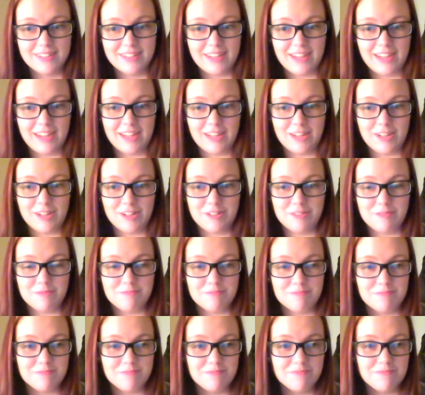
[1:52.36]
and,
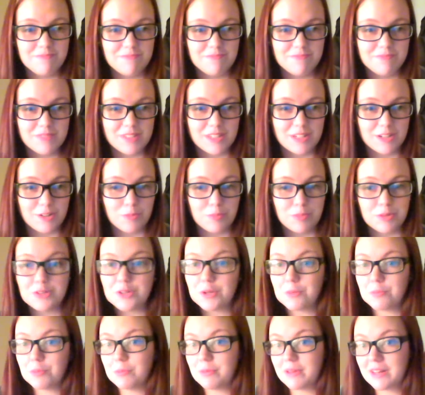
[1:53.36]
build
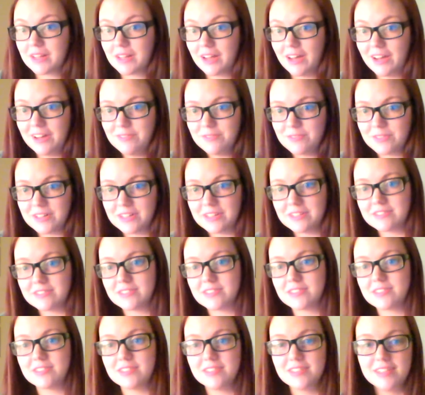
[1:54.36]
up a bit of
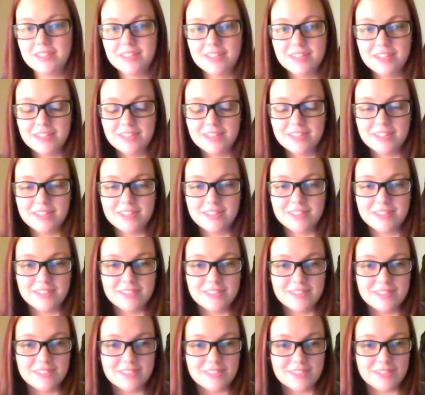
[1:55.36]
confidence.
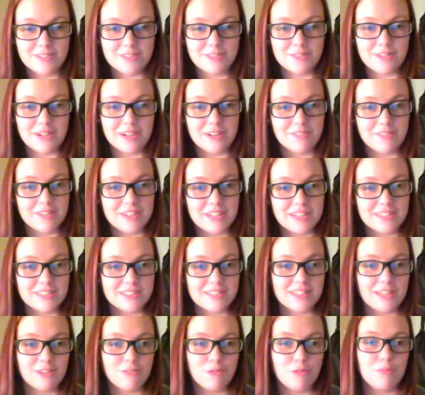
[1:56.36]
So I would guess
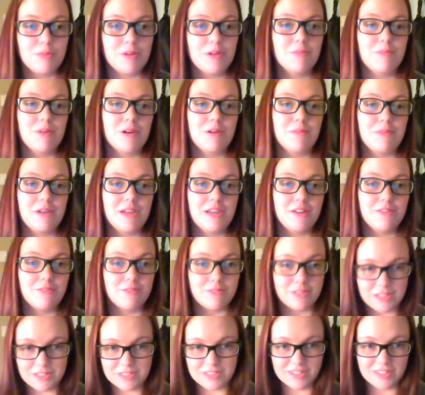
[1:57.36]
that would be my main
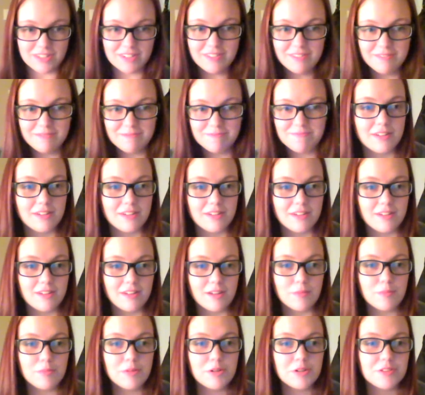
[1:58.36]
reason.
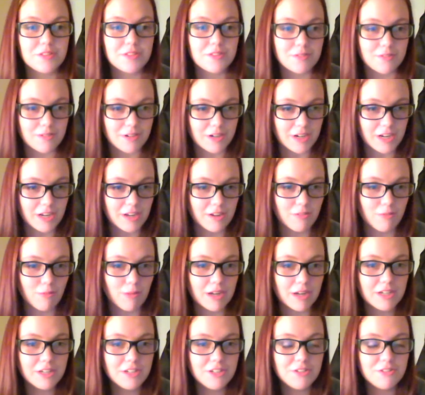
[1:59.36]
Number three,
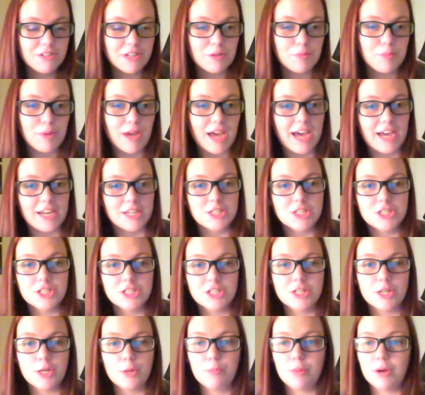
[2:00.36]
when did you get
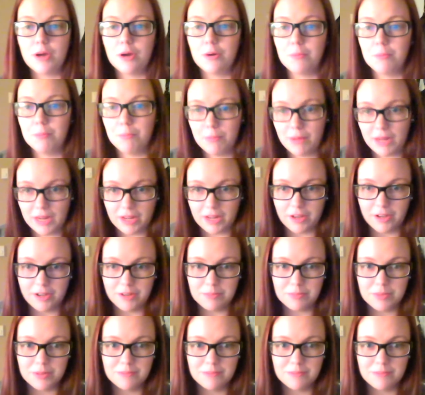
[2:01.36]
passionate about makeup?